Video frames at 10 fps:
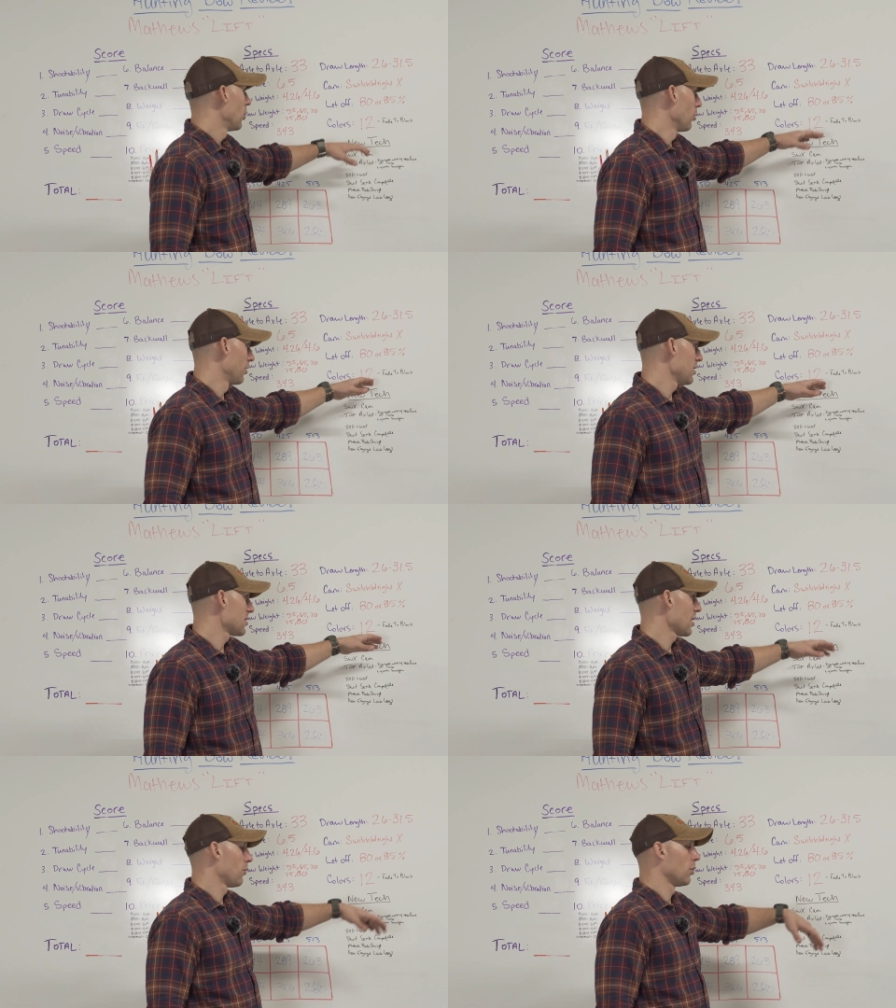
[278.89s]
Well,
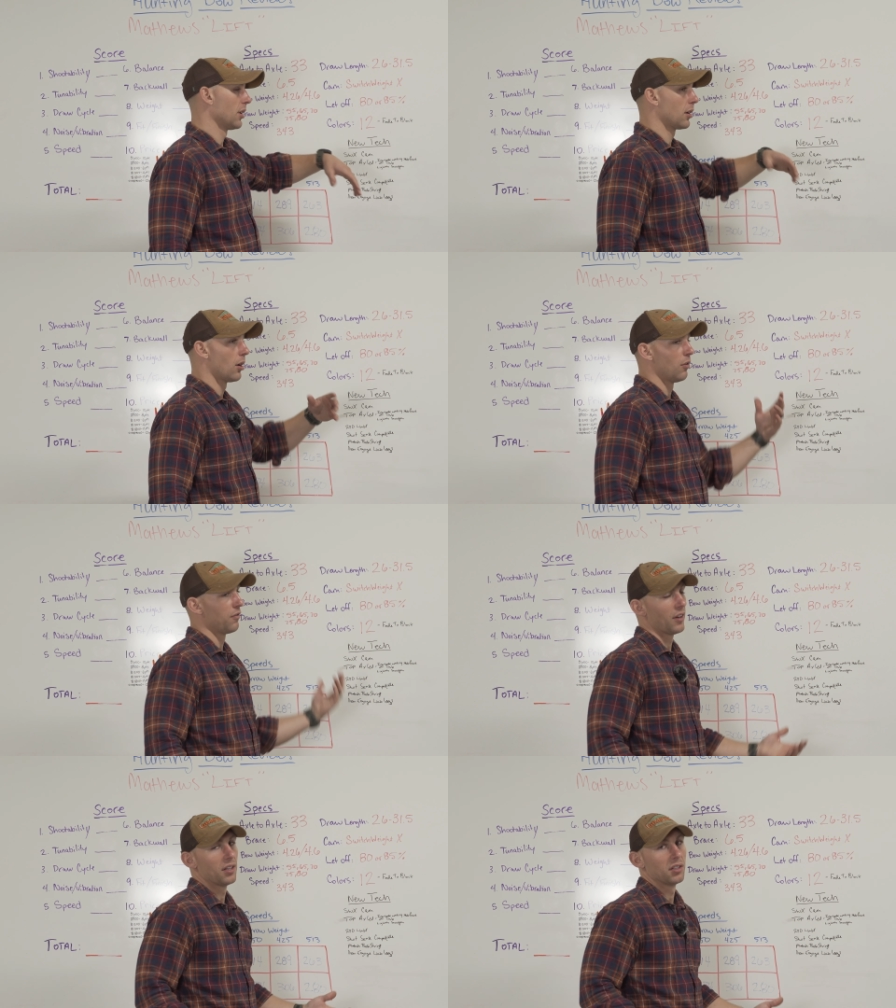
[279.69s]
these have what they call
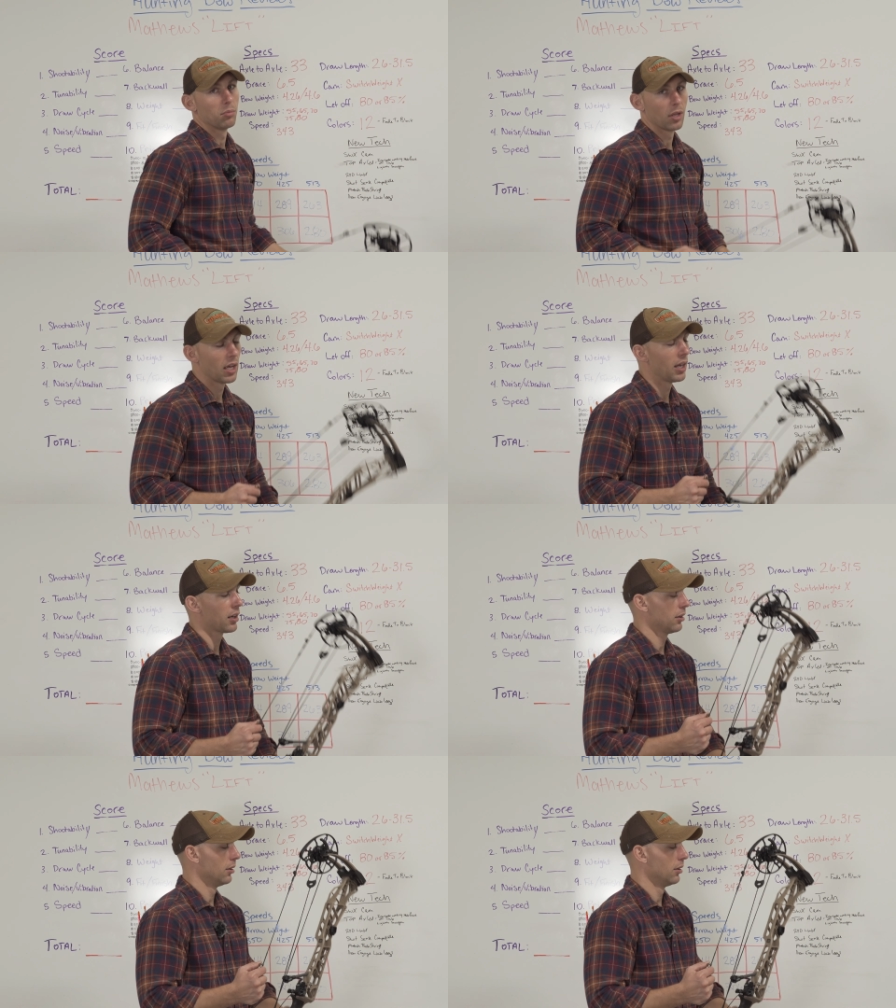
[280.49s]
fade to black